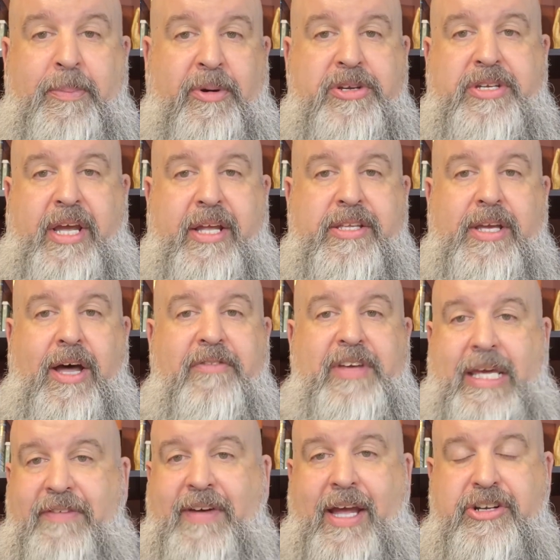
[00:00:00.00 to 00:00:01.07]
percent of
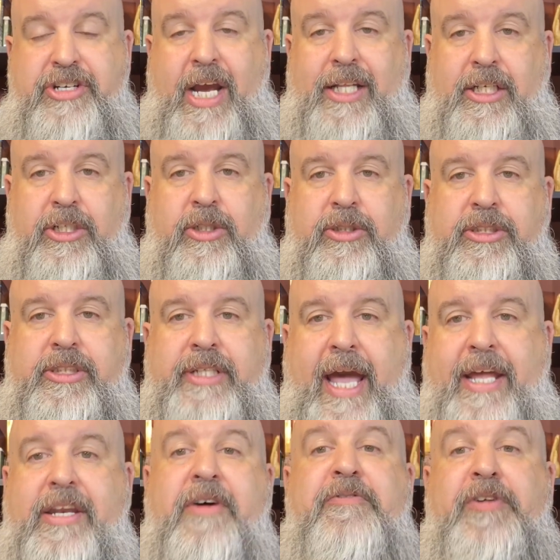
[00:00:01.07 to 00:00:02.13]
evangelicals
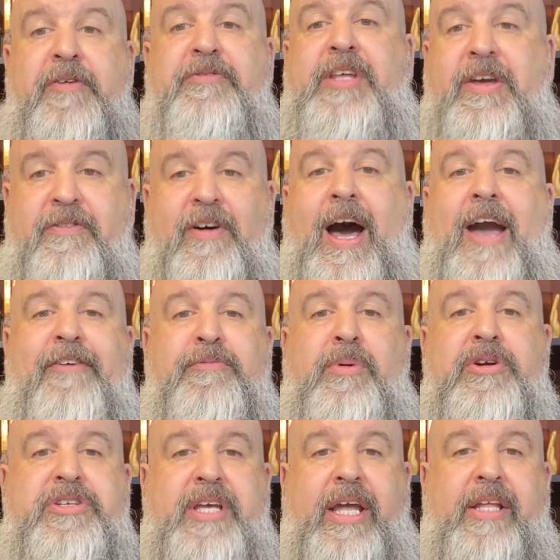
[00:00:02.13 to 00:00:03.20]
and fifty-five
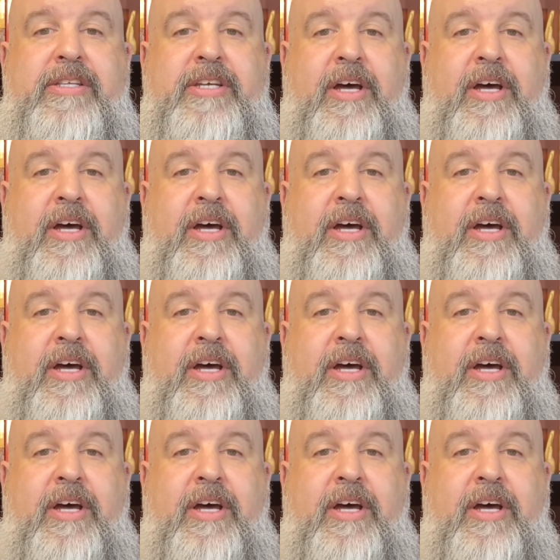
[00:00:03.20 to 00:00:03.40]
percent